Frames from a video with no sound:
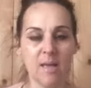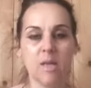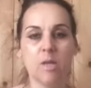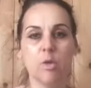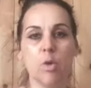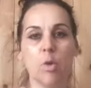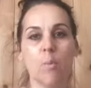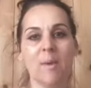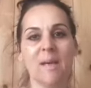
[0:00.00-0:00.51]

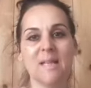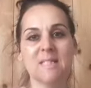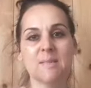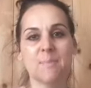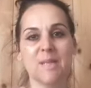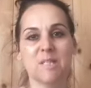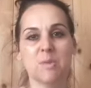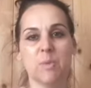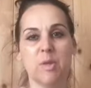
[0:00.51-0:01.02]
Normally it's
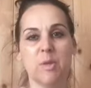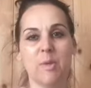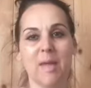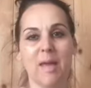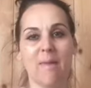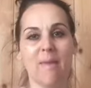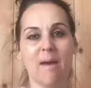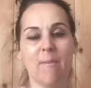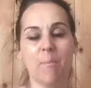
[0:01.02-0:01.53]
best when you
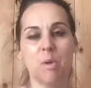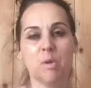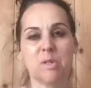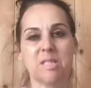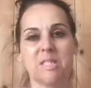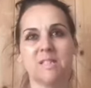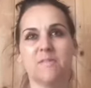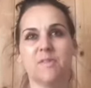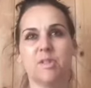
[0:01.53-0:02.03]
get that
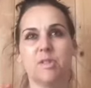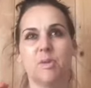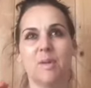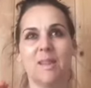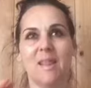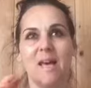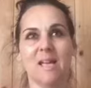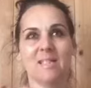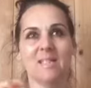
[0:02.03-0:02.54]
positive to do
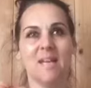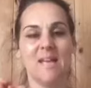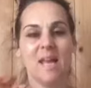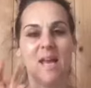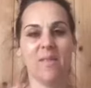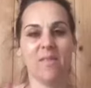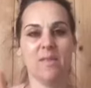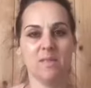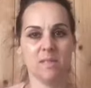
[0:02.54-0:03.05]
it that day
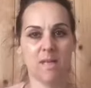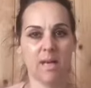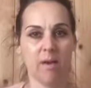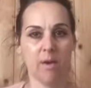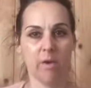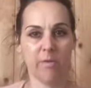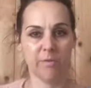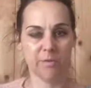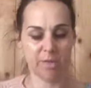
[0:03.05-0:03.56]
and the day
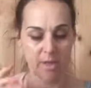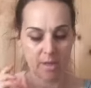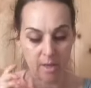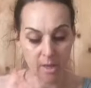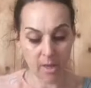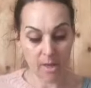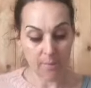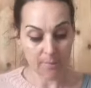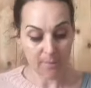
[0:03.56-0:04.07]
after.
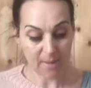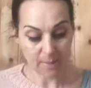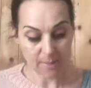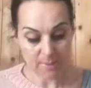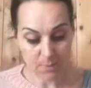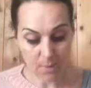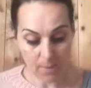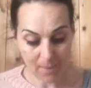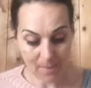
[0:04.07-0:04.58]
But that
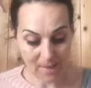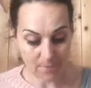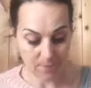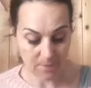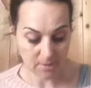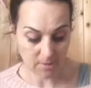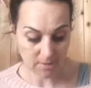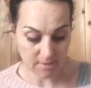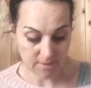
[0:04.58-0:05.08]
was my baby
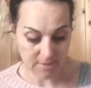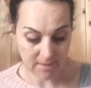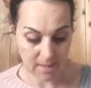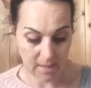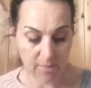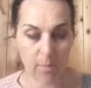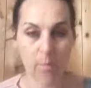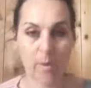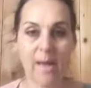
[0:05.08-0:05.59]
dancing
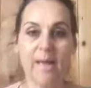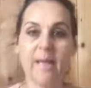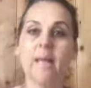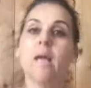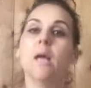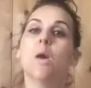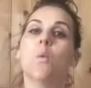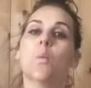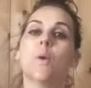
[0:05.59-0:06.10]
out the way.
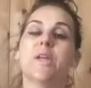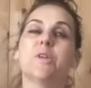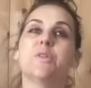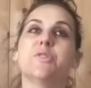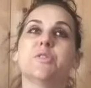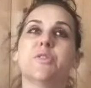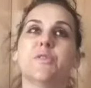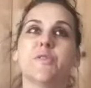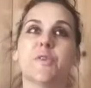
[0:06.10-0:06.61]
We
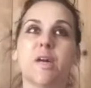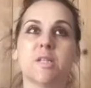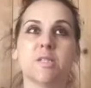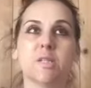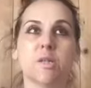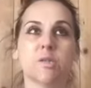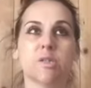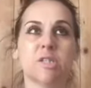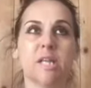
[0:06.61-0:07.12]
used the
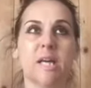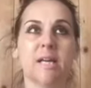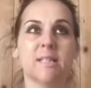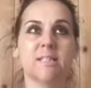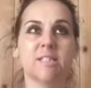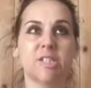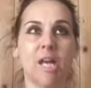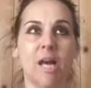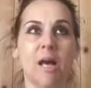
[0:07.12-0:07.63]
Fertile Check
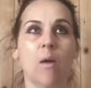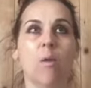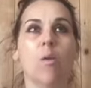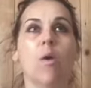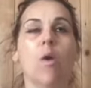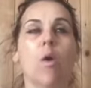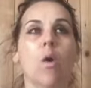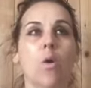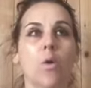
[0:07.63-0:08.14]
gel
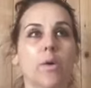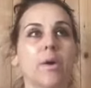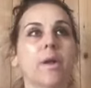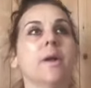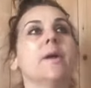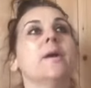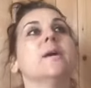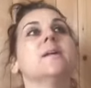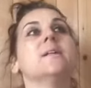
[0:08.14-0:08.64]
on
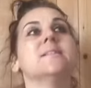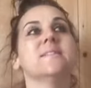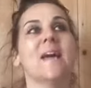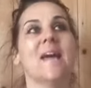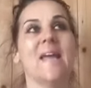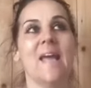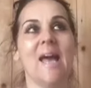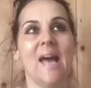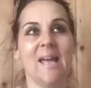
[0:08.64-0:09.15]

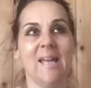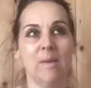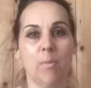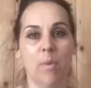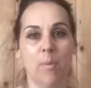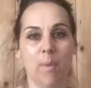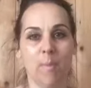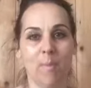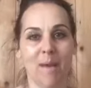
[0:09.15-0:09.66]
day 8
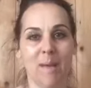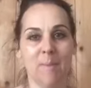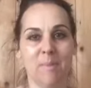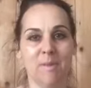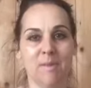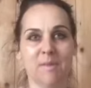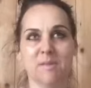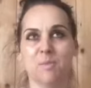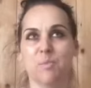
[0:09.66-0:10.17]
when we baby
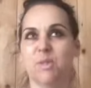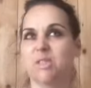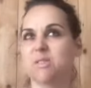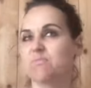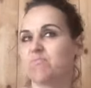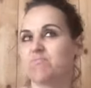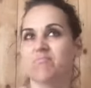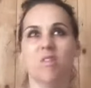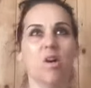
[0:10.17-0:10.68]
danced, which
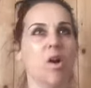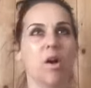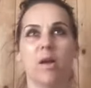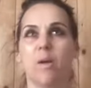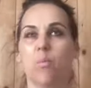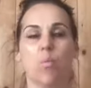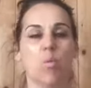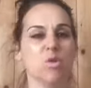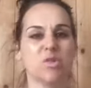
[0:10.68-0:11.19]

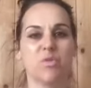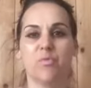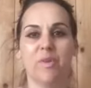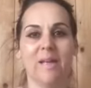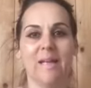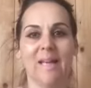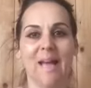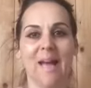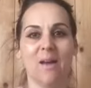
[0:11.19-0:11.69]
wasn't
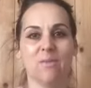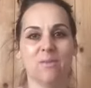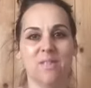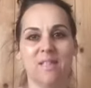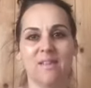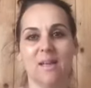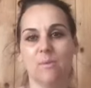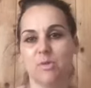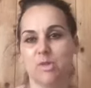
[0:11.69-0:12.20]
really
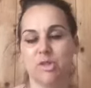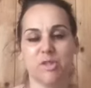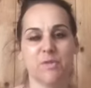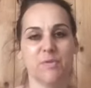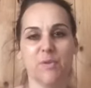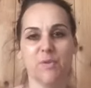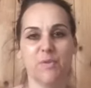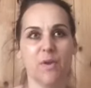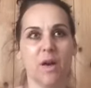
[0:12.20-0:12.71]
counting, that was just
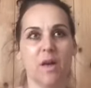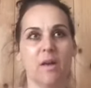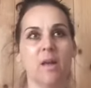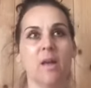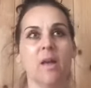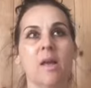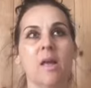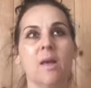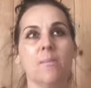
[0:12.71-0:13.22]
for fun.
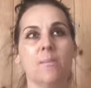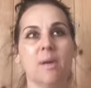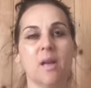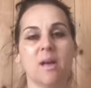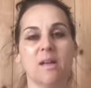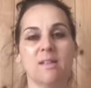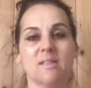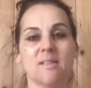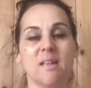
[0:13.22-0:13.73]
But
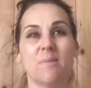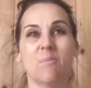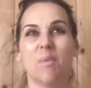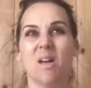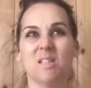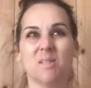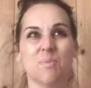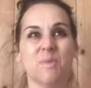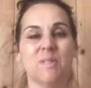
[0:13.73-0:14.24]
like I said, my
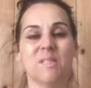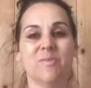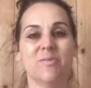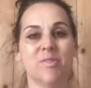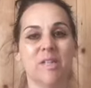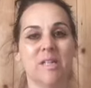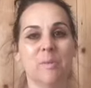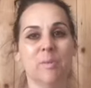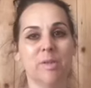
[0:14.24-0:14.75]
husband didn't
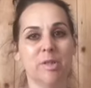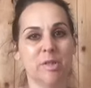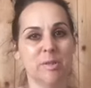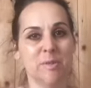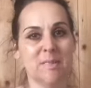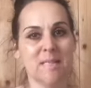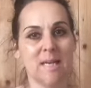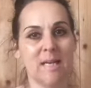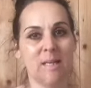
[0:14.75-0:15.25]
really want to
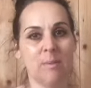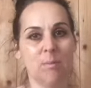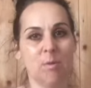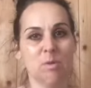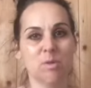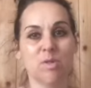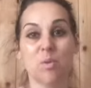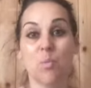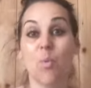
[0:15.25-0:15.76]
use that
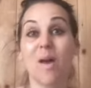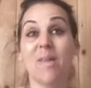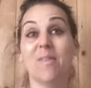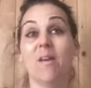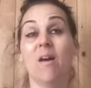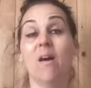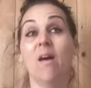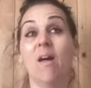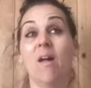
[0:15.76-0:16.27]
anymore. So
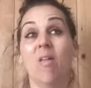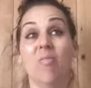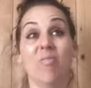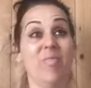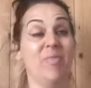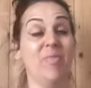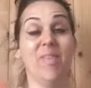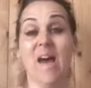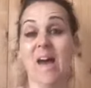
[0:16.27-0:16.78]
whether
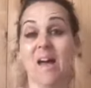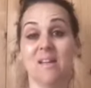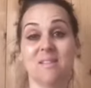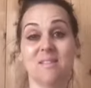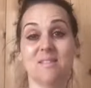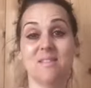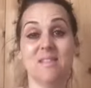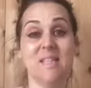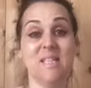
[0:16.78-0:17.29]
that
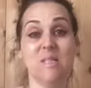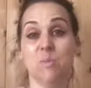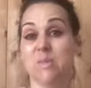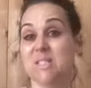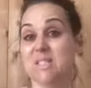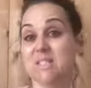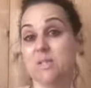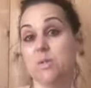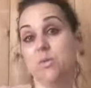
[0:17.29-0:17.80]
seed was
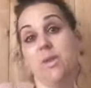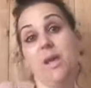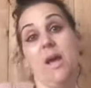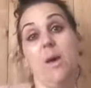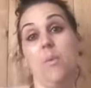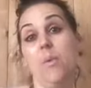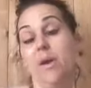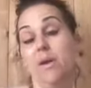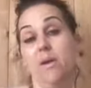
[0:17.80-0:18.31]
still
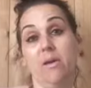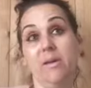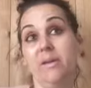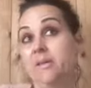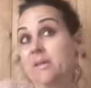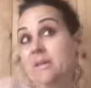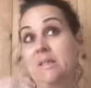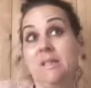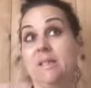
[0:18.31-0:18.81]
there when I
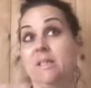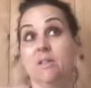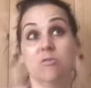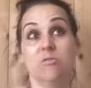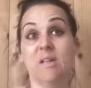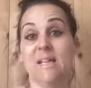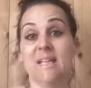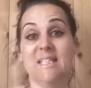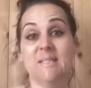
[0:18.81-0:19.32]

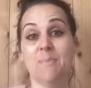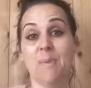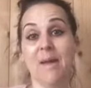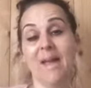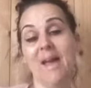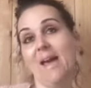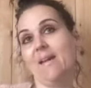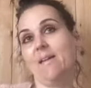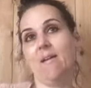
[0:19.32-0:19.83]
release my
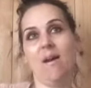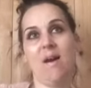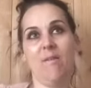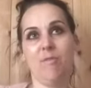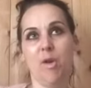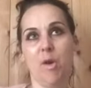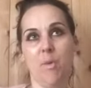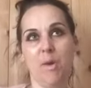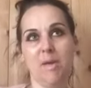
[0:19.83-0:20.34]
egg, I have
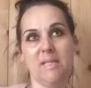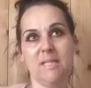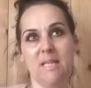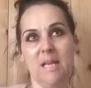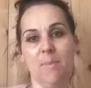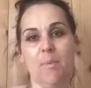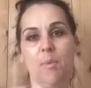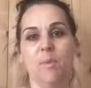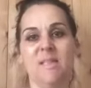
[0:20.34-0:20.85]
no
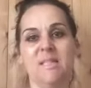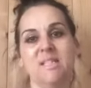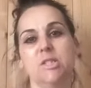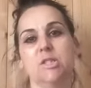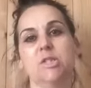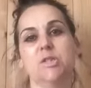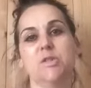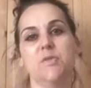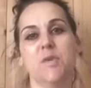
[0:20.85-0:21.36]
idea, but we
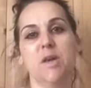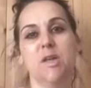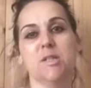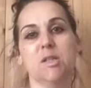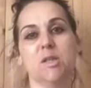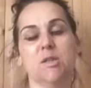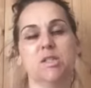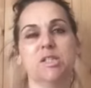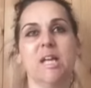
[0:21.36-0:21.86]
did use
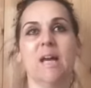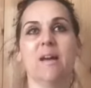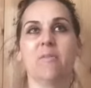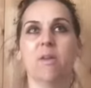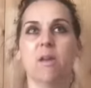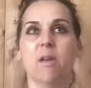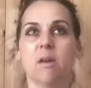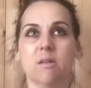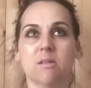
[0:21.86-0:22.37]
Fertile Check
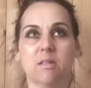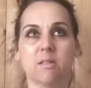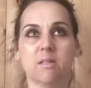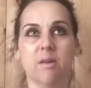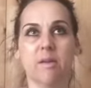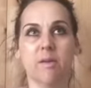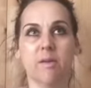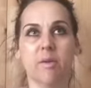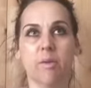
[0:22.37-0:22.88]
the last
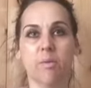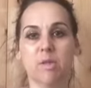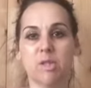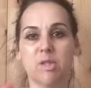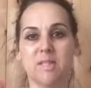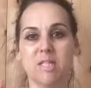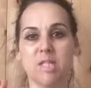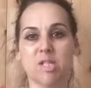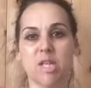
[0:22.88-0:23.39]
cycle, which
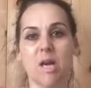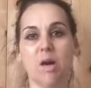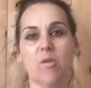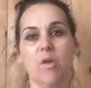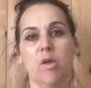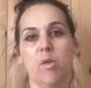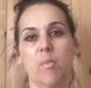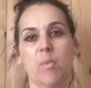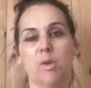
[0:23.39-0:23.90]
is a gel
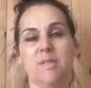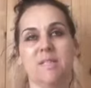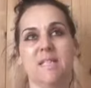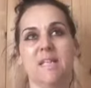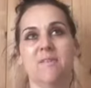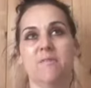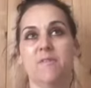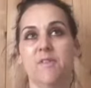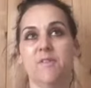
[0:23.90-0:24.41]
that you put
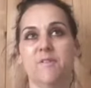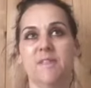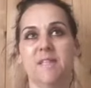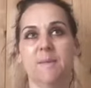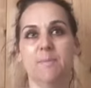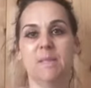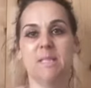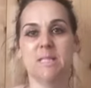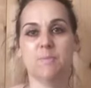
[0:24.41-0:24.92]
in 15
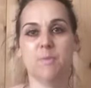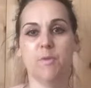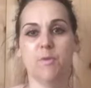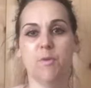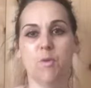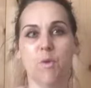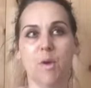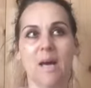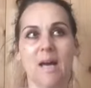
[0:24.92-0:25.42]
minutes
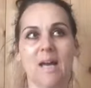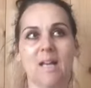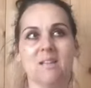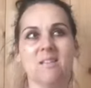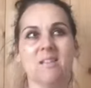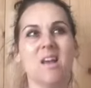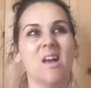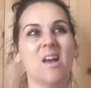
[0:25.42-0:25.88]
beforehand.